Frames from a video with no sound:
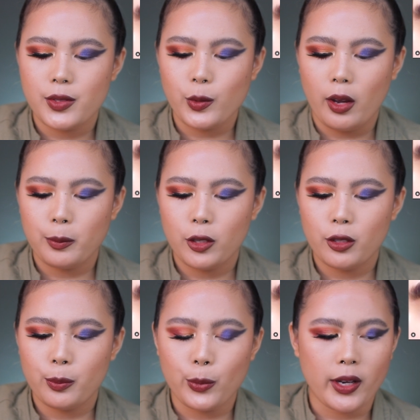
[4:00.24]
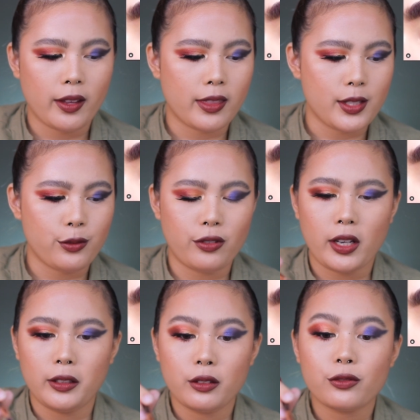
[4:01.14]
Okay, so I'm gonna bring this
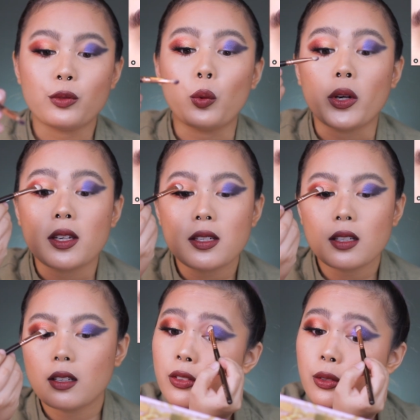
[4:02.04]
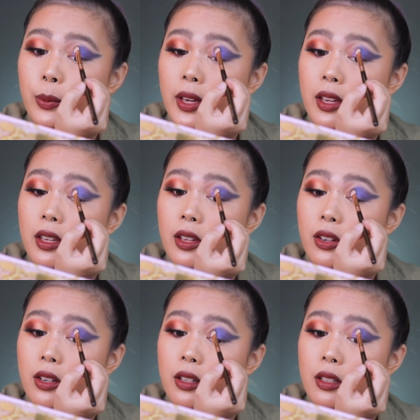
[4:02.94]
Violet Void all the way
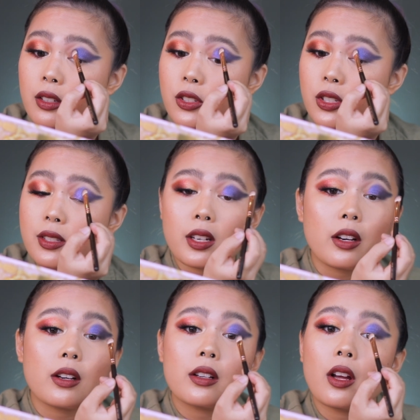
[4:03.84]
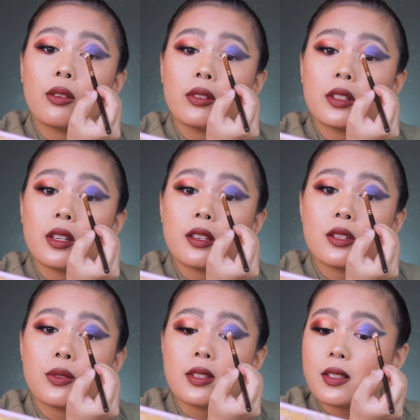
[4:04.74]
here, just here, not really
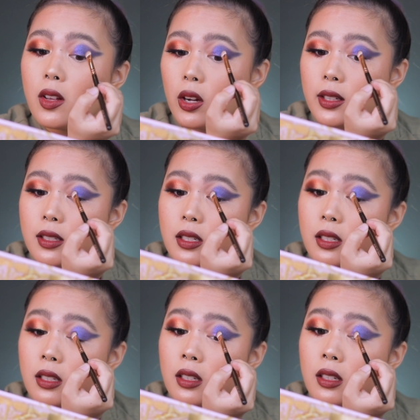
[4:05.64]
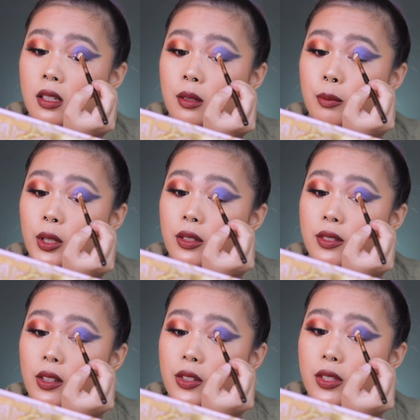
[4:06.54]
into the socket,
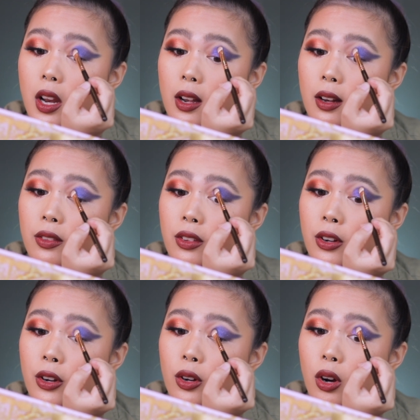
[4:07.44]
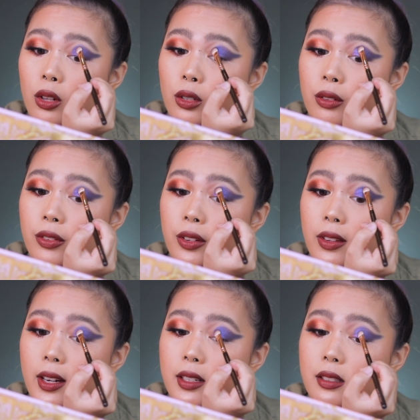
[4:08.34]
because there's another color for
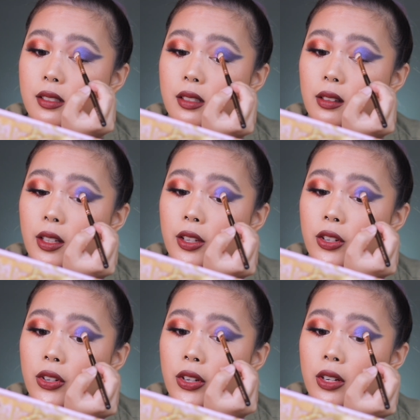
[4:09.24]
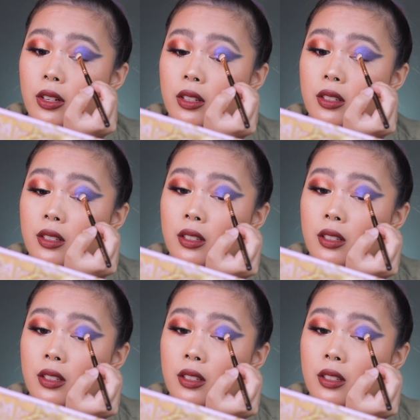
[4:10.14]
that later.